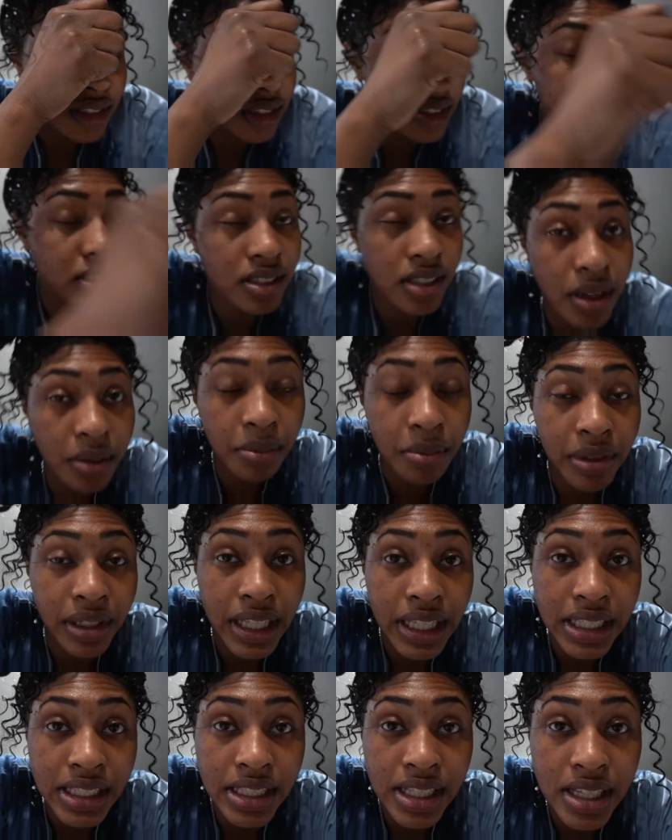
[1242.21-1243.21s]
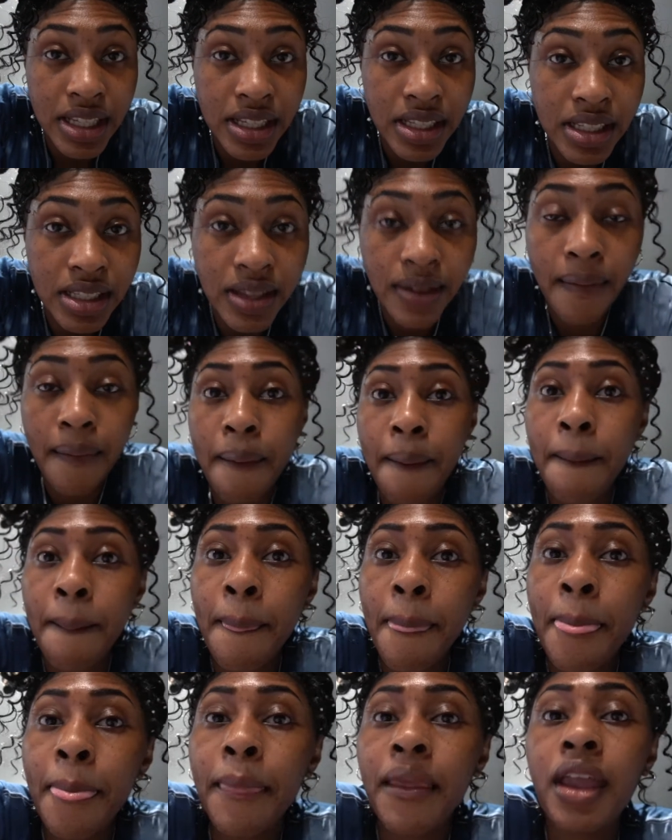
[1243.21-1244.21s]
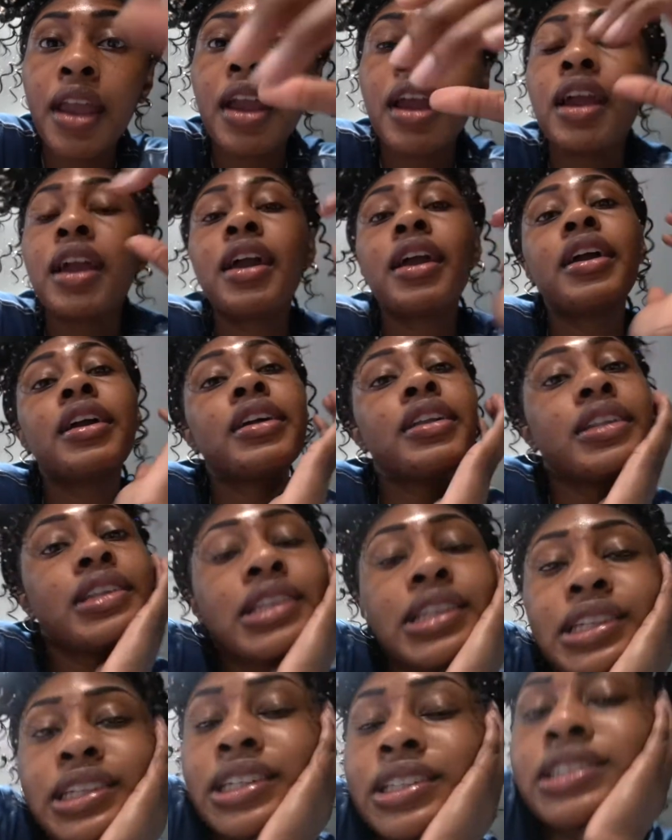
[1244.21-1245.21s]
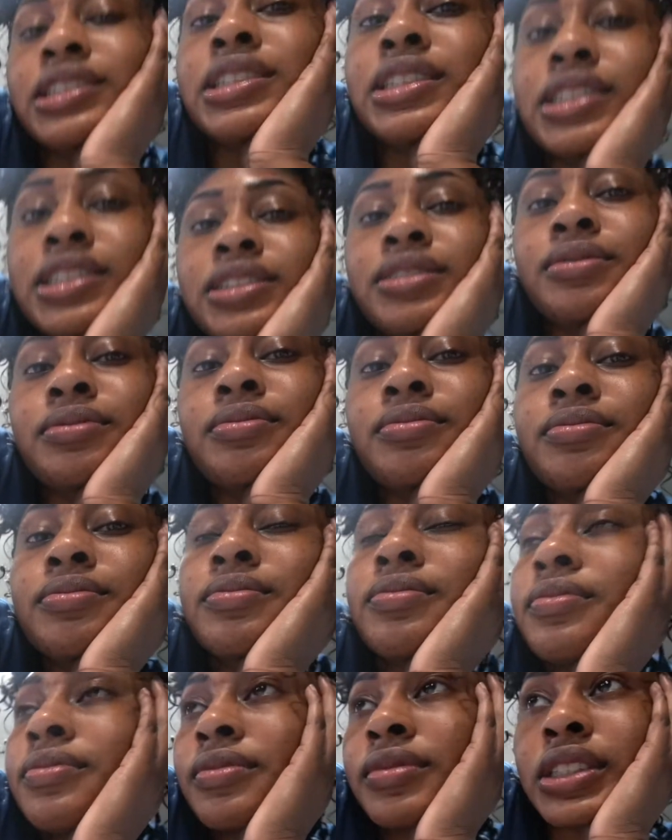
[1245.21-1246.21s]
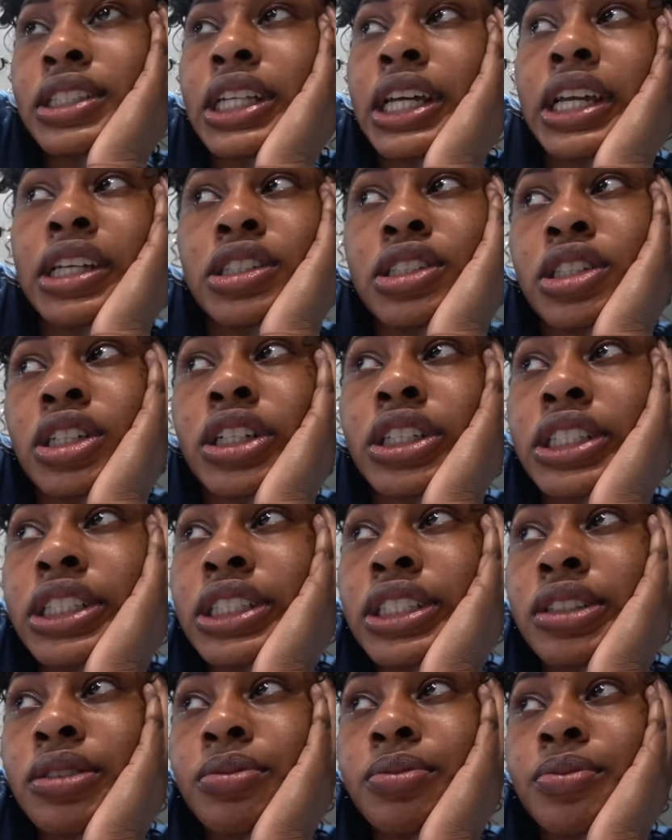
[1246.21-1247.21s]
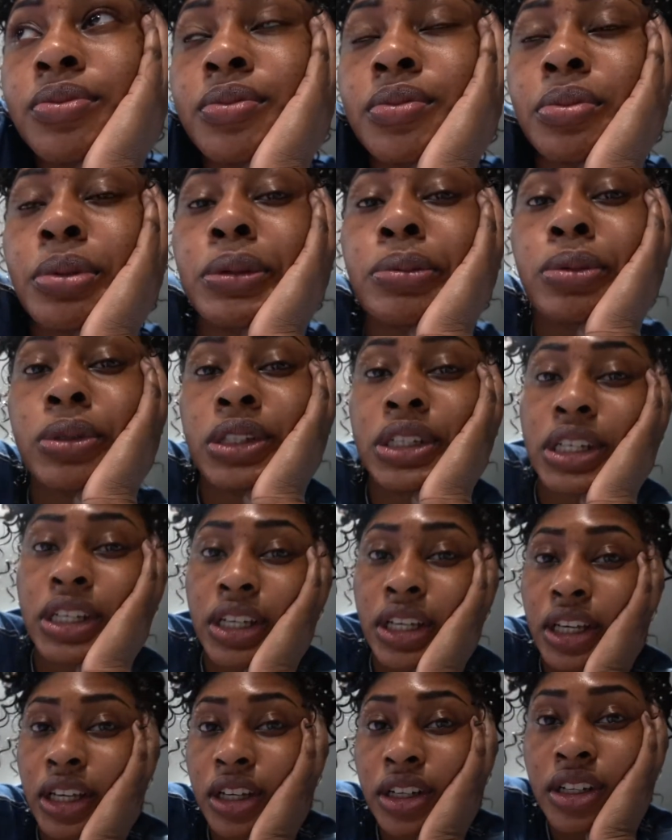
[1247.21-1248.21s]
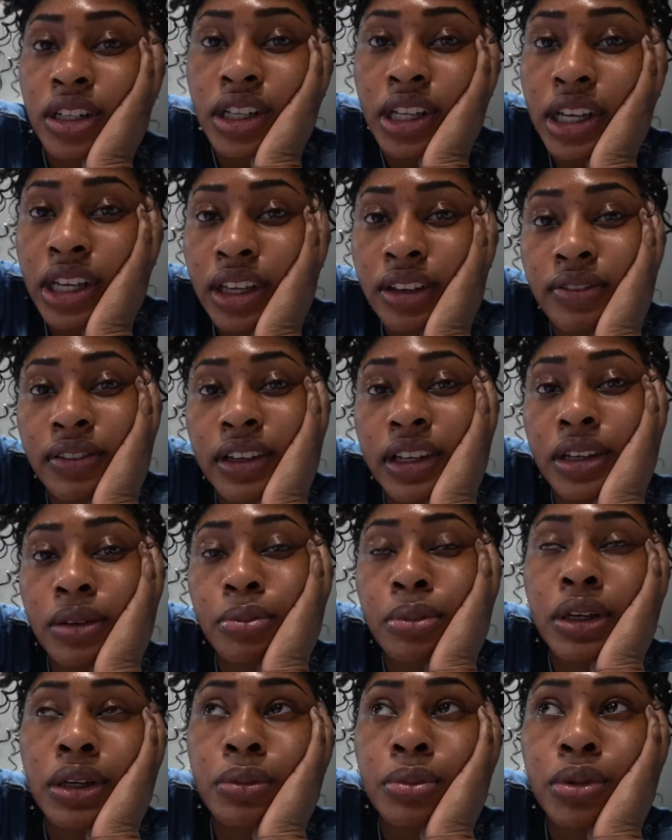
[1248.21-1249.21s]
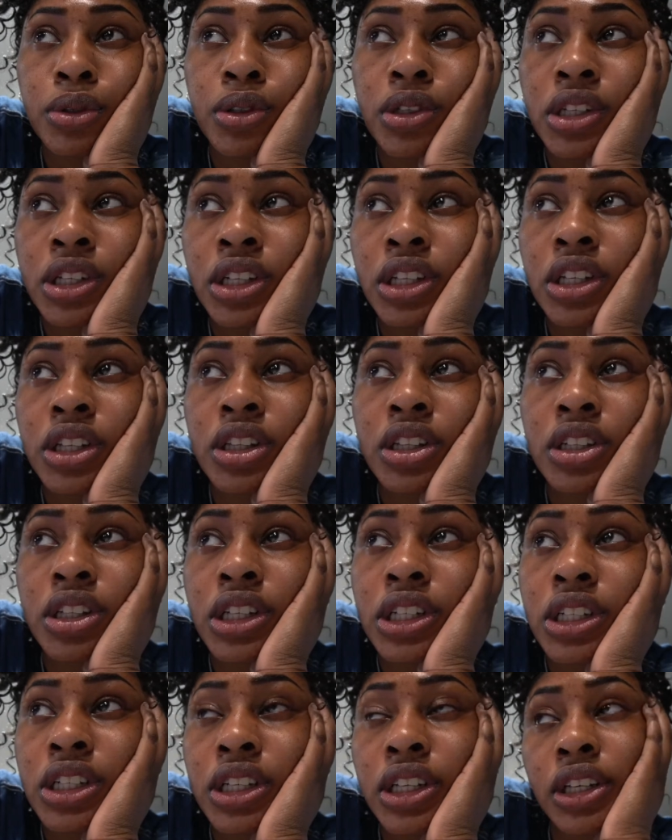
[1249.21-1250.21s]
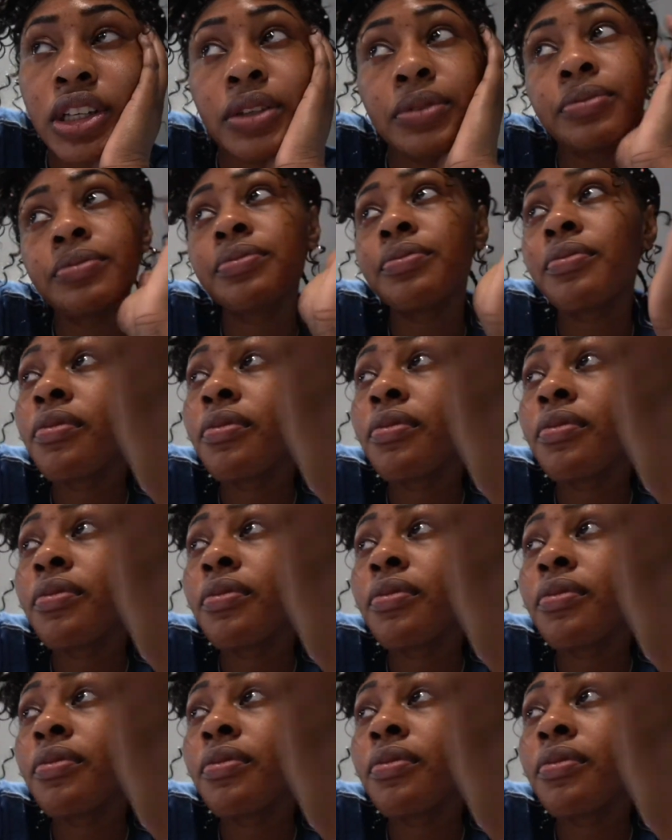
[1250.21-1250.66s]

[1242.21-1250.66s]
Some places didn't, like Target, people didn't care like if I had a big booty or nothing like that.